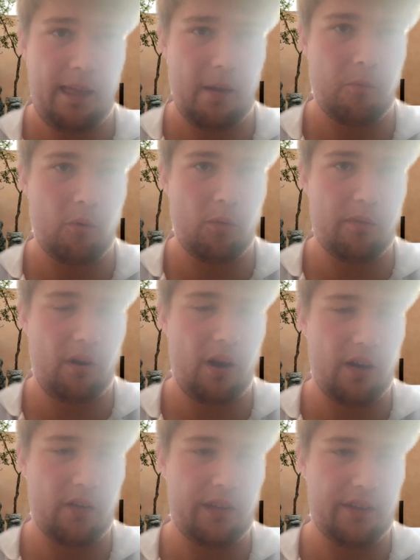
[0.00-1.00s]
And Bournemouth
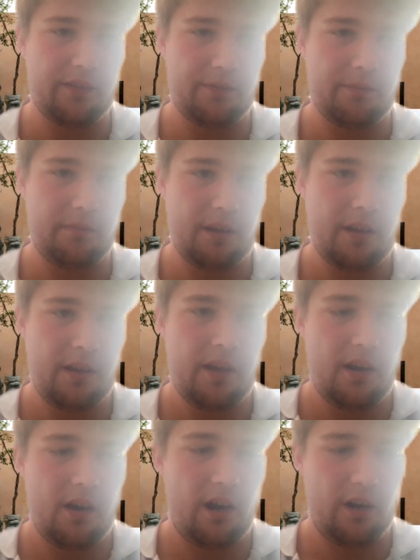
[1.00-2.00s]
high
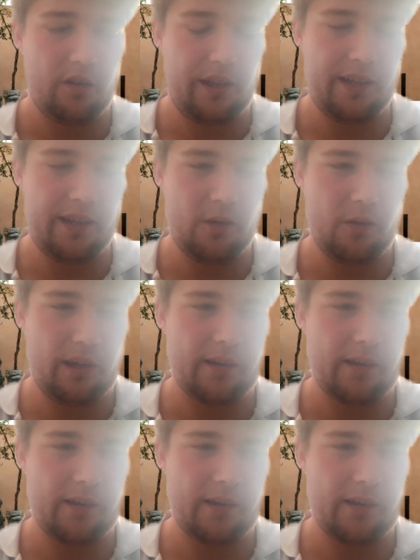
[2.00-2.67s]
on their heels.